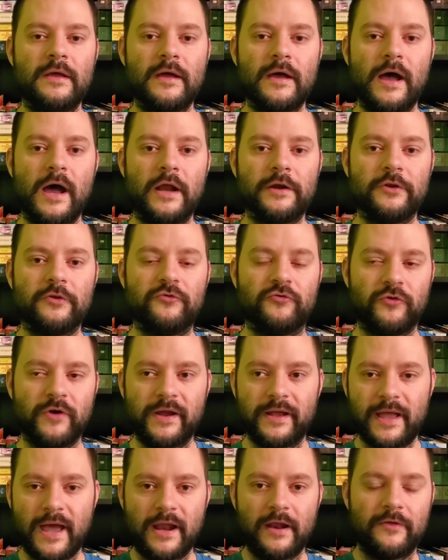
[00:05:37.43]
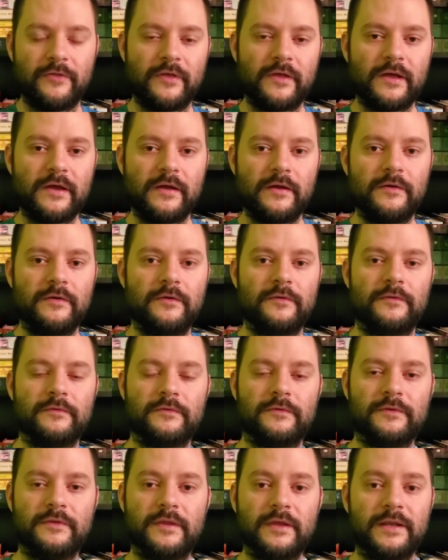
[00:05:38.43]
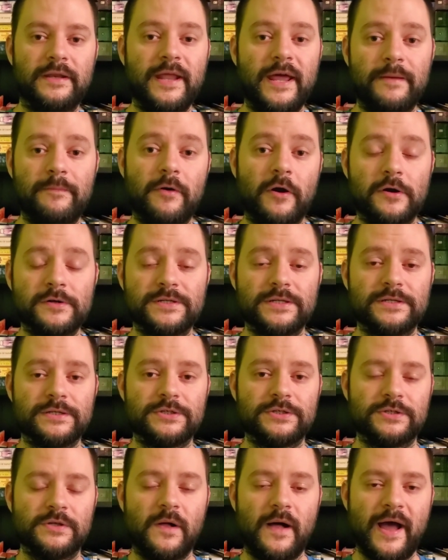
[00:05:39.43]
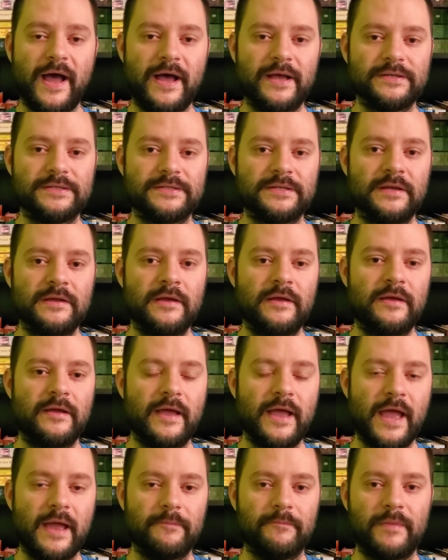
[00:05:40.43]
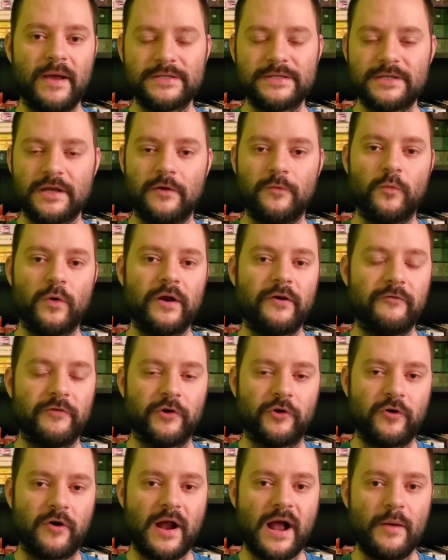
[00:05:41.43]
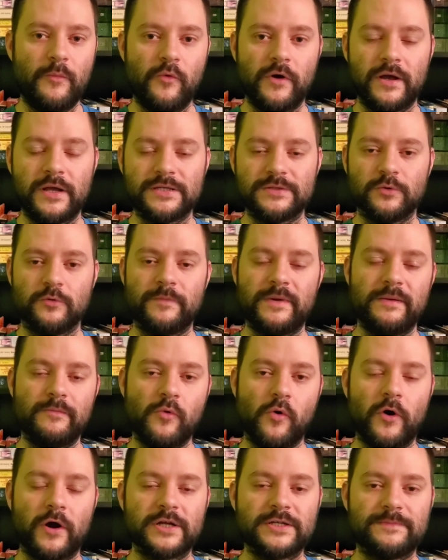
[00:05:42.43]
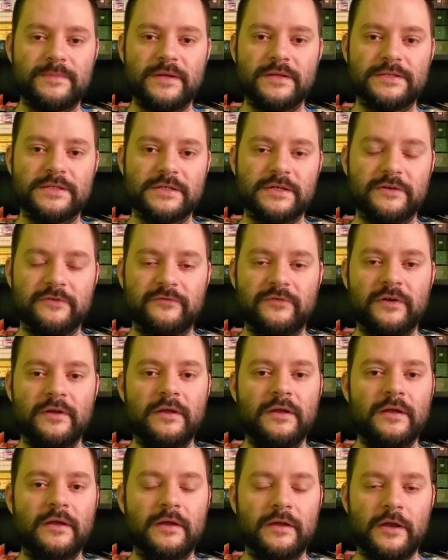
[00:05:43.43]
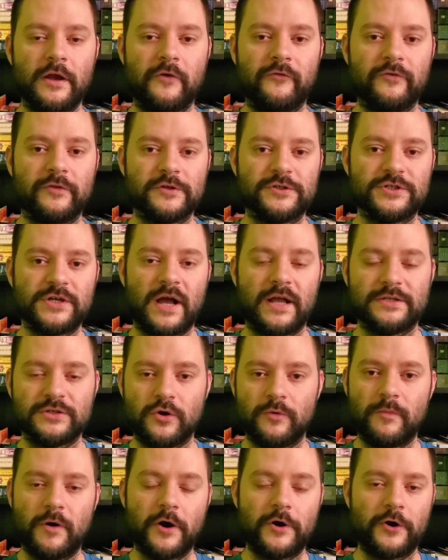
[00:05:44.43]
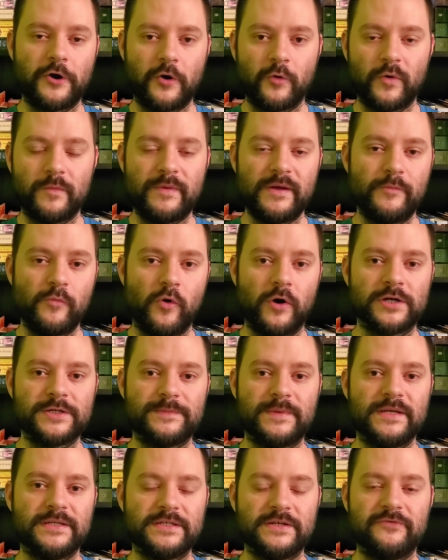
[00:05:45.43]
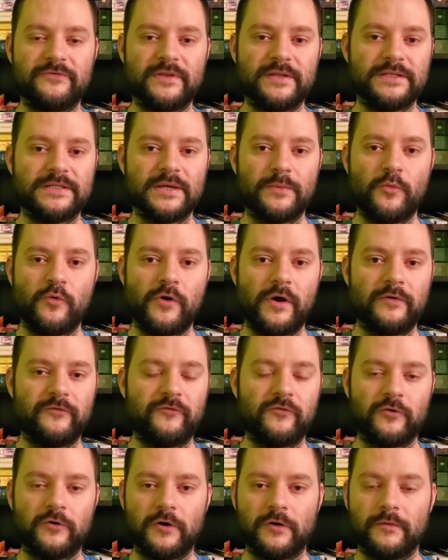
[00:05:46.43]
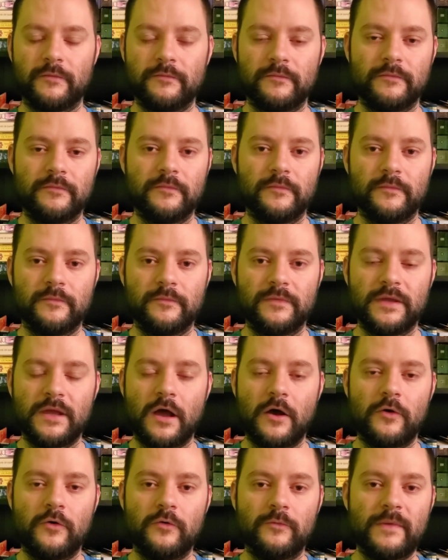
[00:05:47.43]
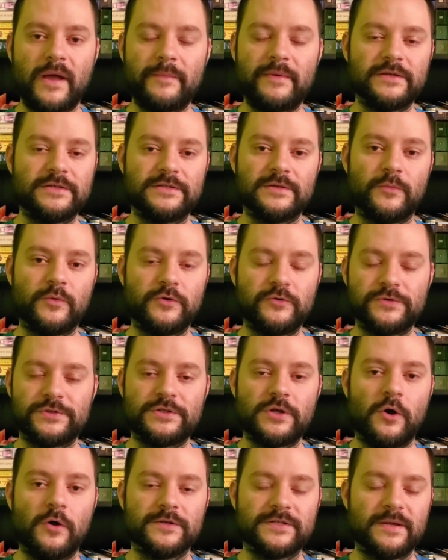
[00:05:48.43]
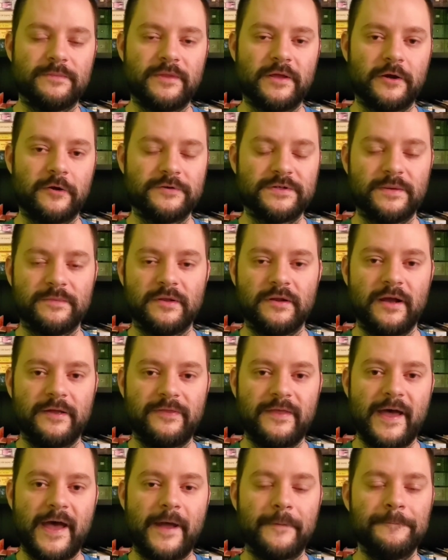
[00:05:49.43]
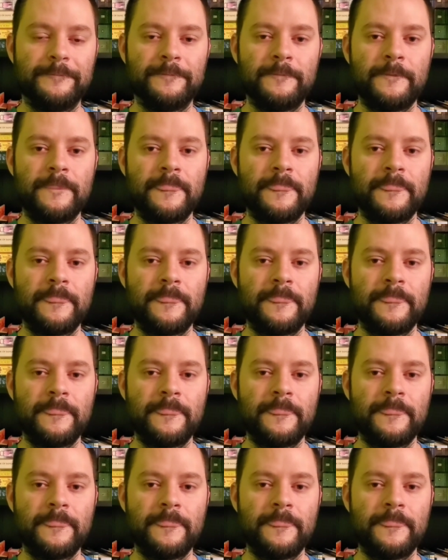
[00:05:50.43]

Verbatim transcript: uh, to drink out of the the dead person's glass and based on whatever the crime was will be more expensive you know for the shot so a murder would be more expensive than someone for you know who maybe someone who stole something or something like that